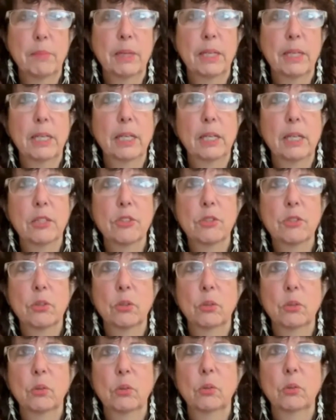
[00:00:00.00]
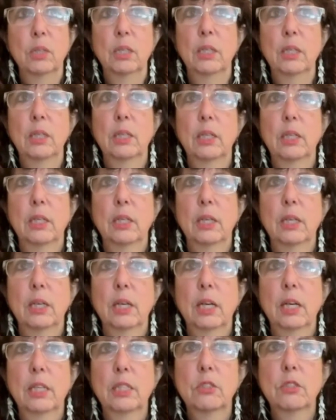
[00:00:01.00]
And
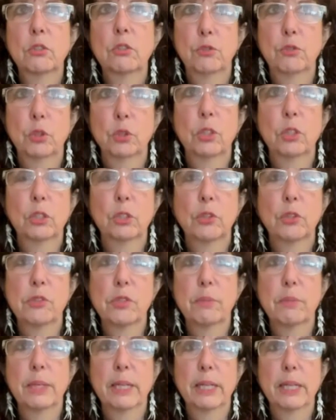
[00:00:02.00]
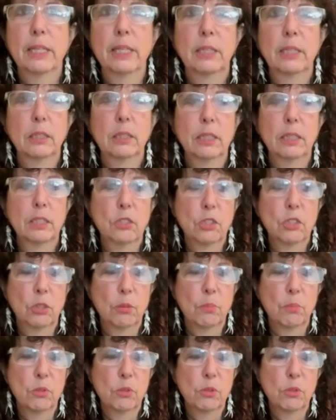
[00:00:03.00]
I do verticals in my head in
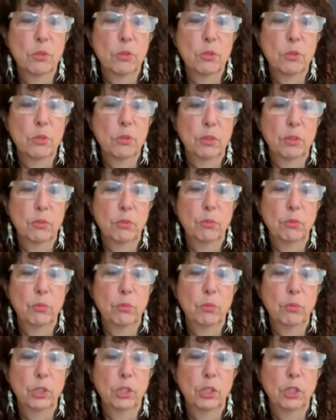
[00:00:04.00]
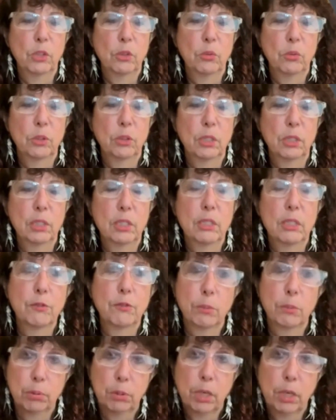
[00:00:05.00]
terms of, the
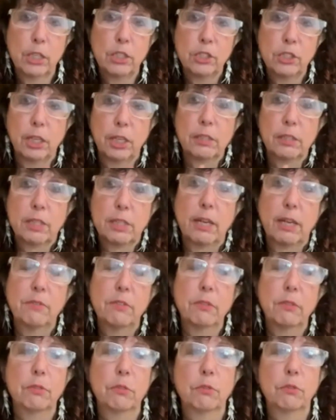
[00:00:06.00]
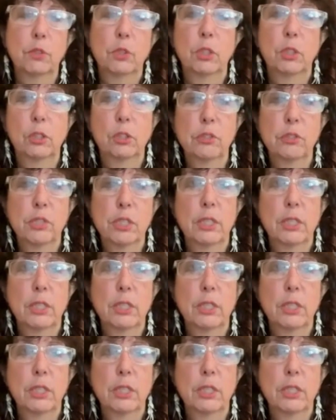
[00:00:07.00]
different projects have different verticals.